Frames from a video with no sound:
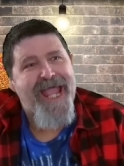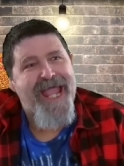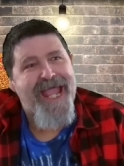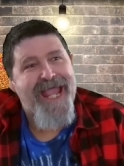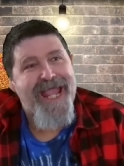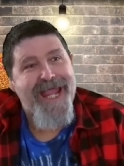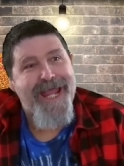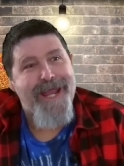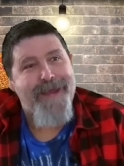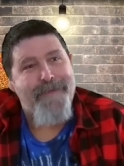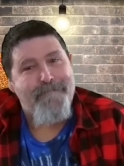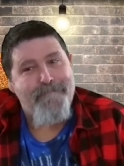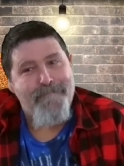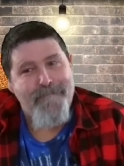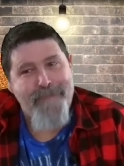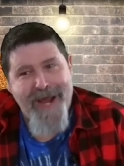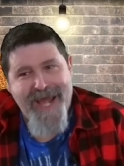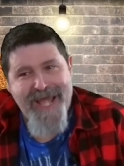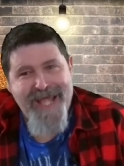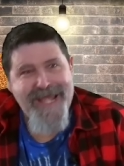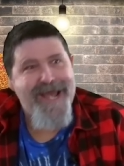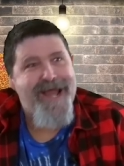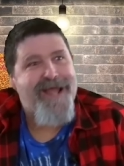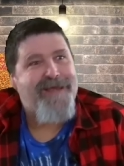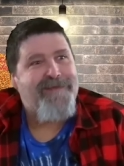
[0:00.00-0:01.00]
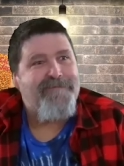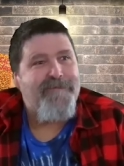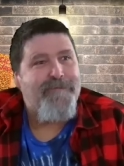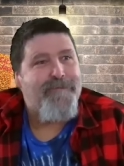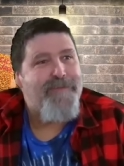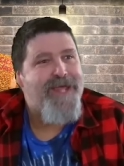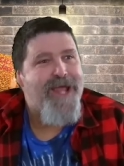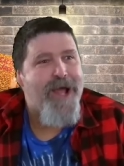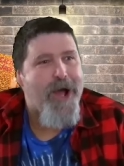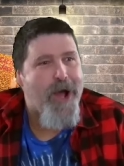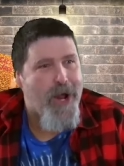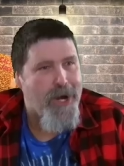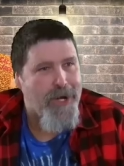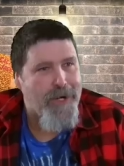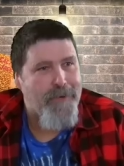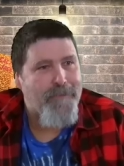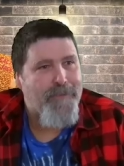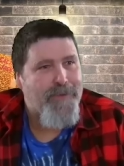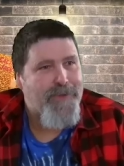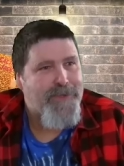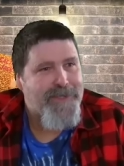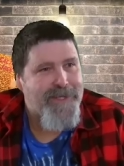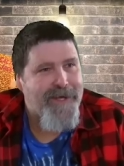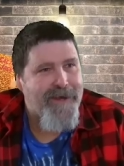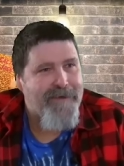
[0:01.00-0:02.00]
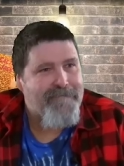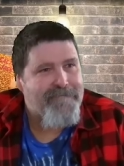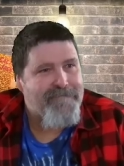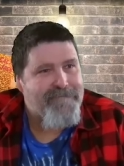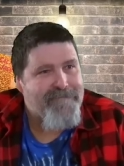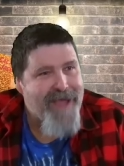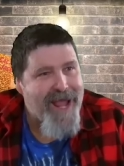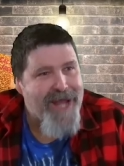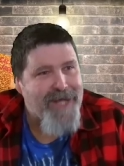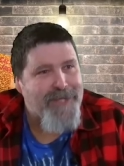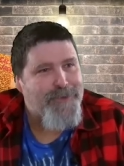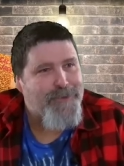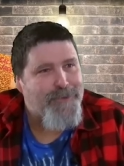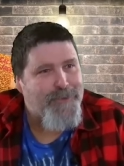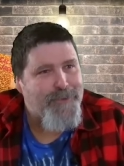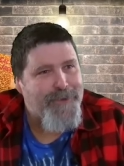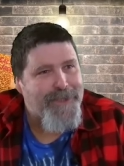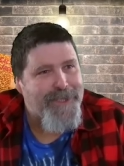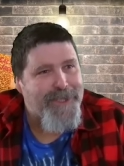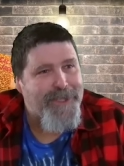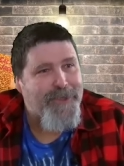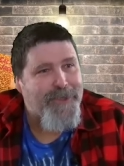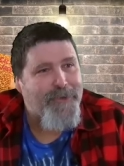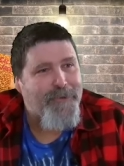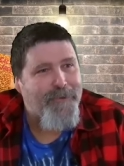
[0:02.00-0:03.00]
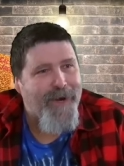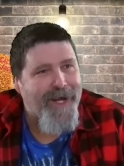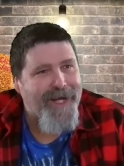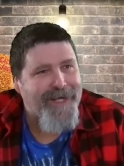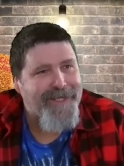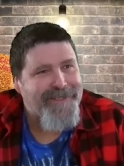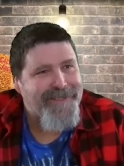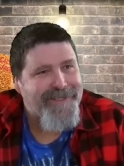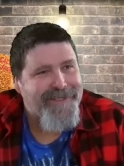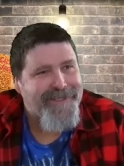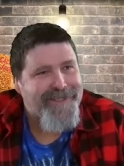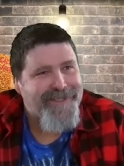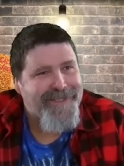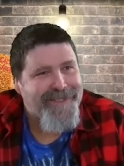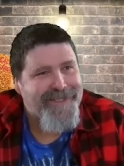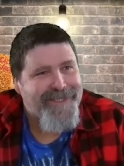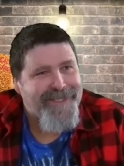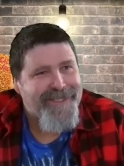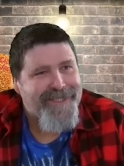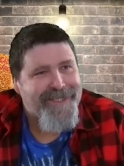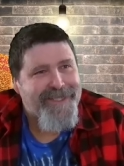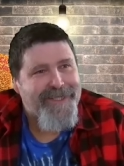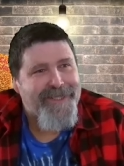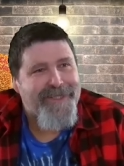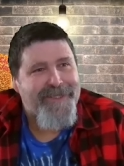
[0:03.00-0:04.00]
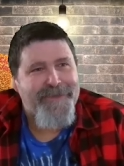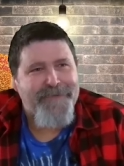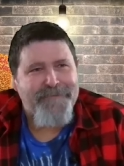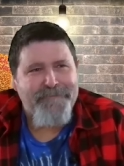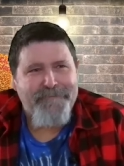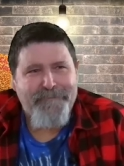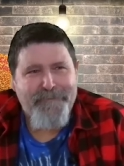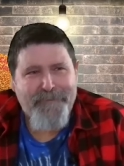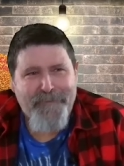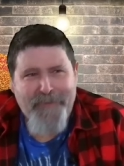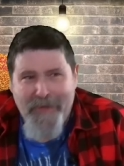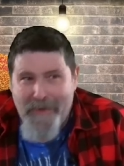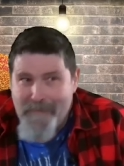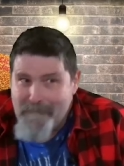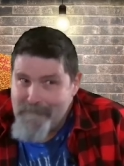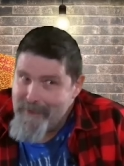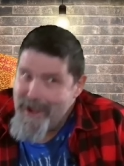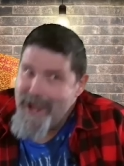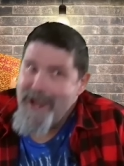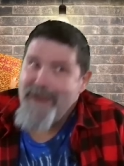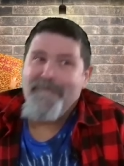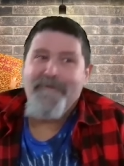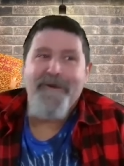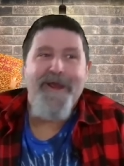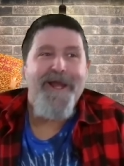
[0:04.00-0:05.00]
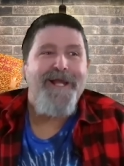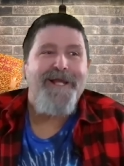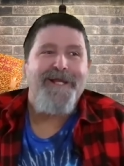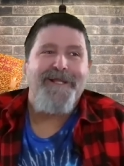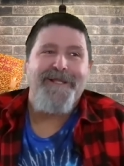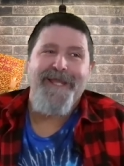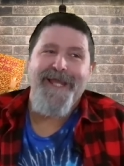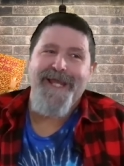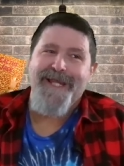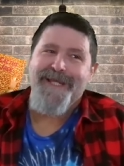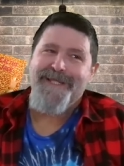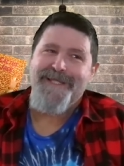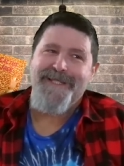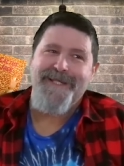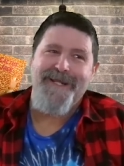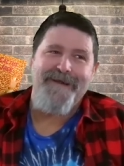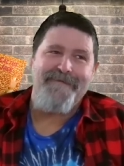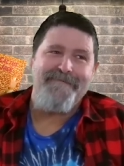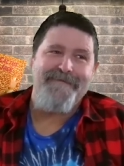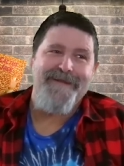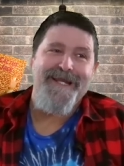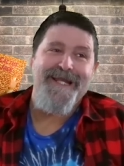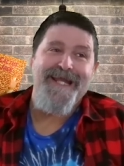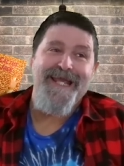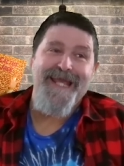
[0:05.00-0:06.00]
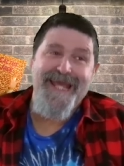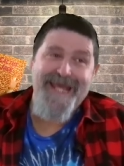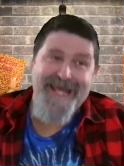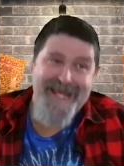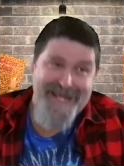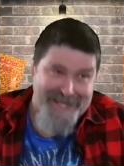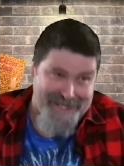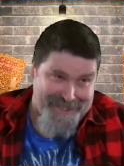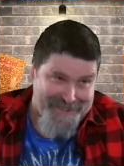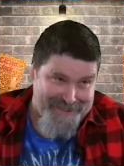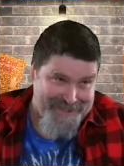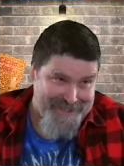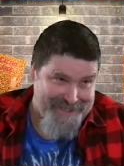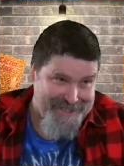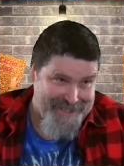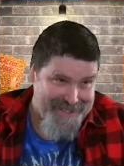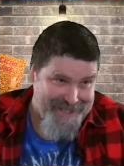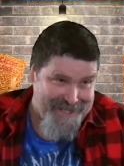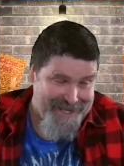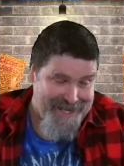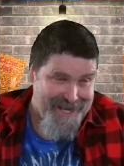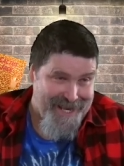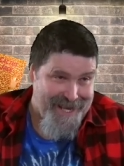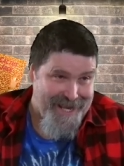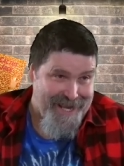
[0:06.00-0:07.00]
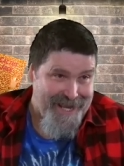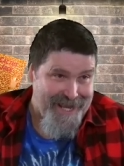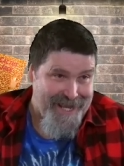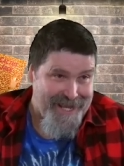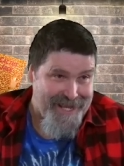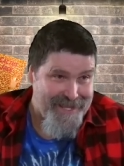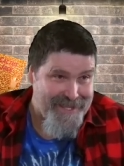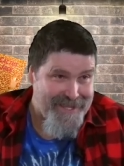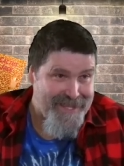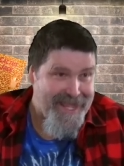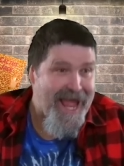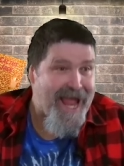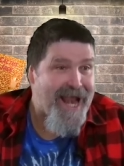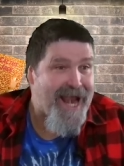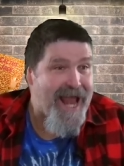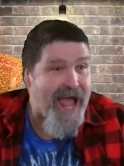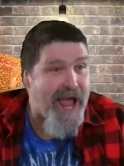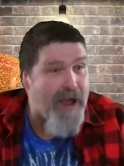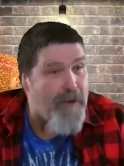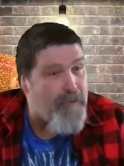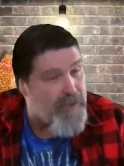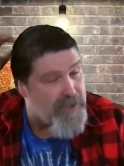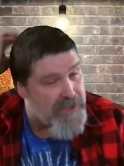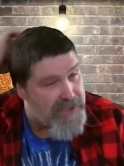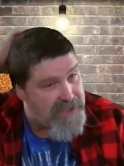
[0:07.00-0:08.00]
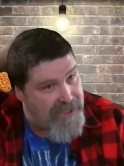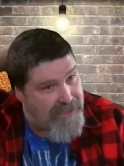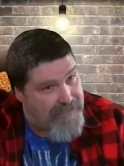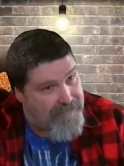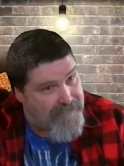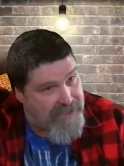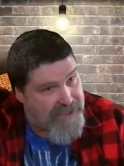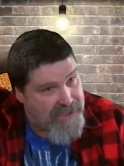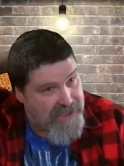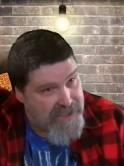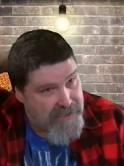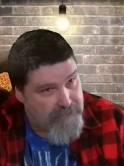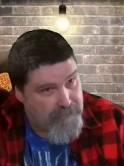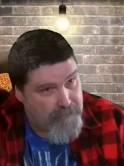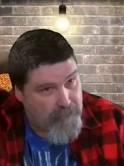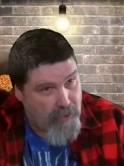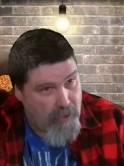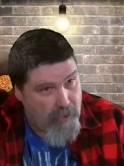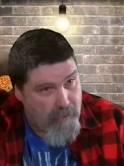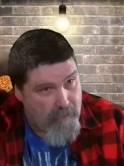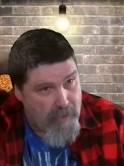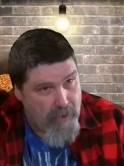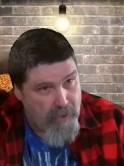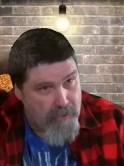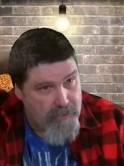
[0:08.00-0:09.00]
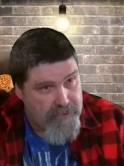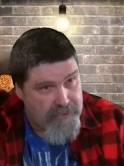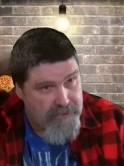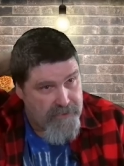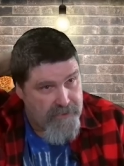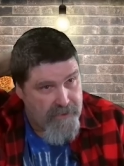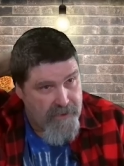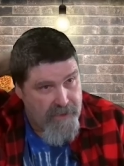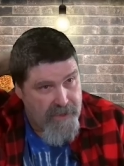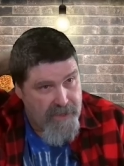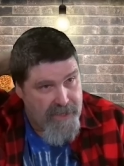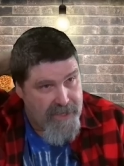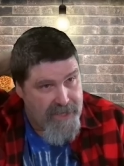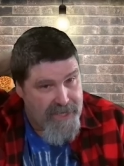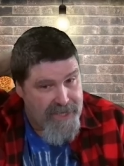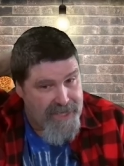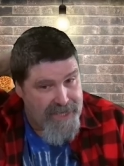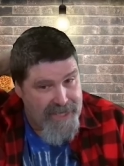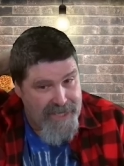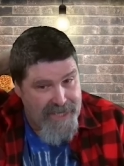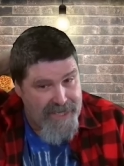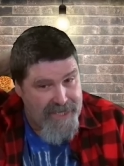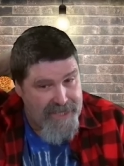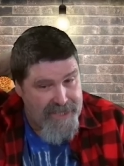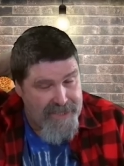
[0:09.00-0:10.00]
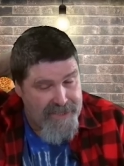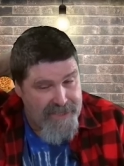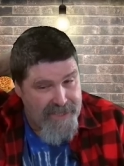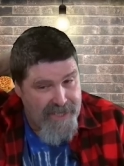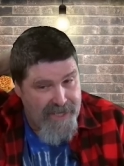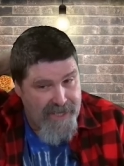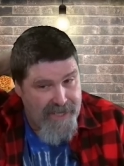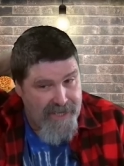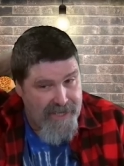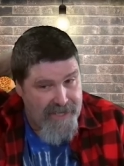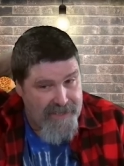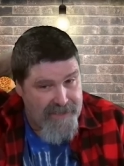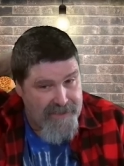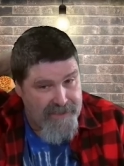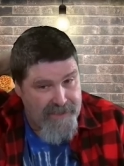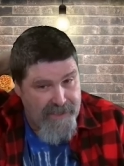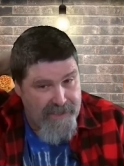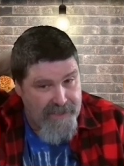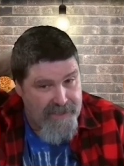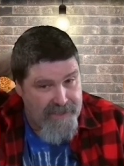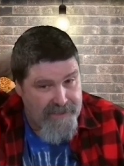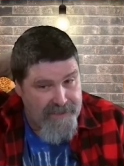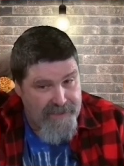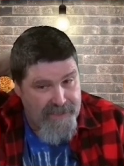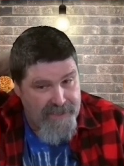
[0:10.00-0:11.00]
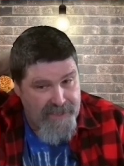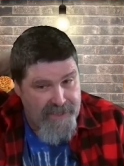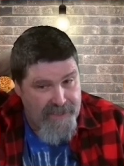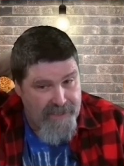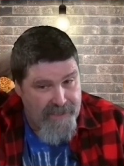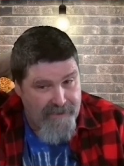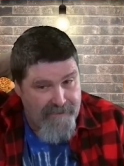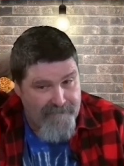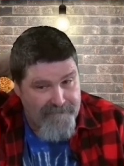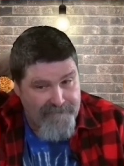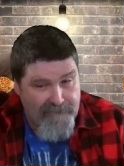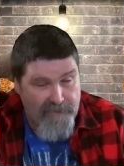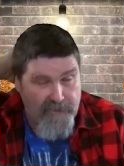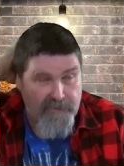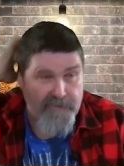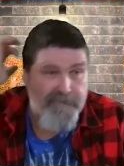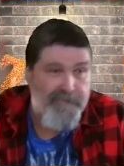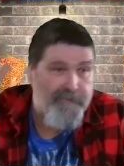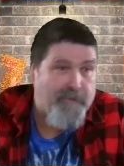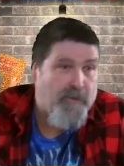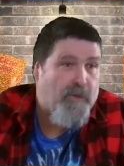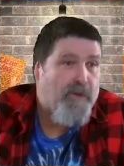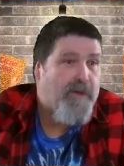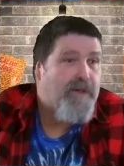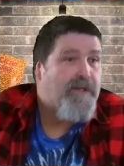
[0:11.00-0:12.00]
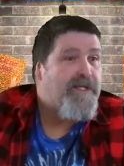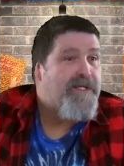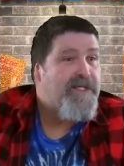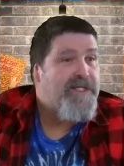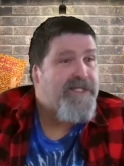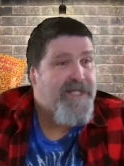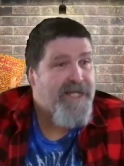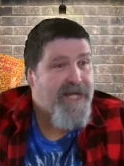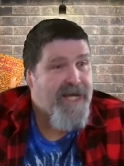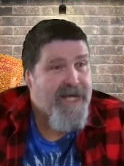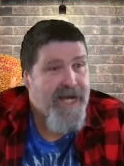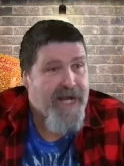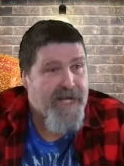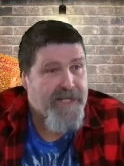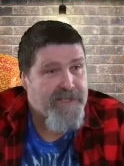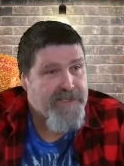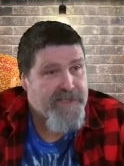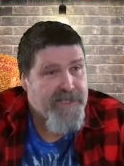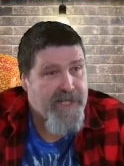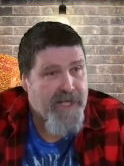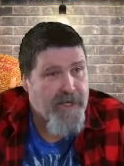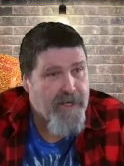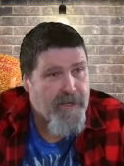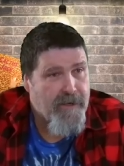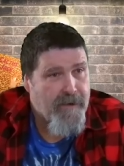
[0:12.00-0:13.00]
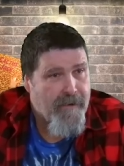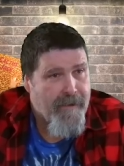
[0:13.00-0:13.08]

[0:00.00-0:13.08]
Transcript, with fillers: it might not even be 100% factually correct, but my recollection of it is that I was giving these promos in uh, the the uh, first floor of the CNN Center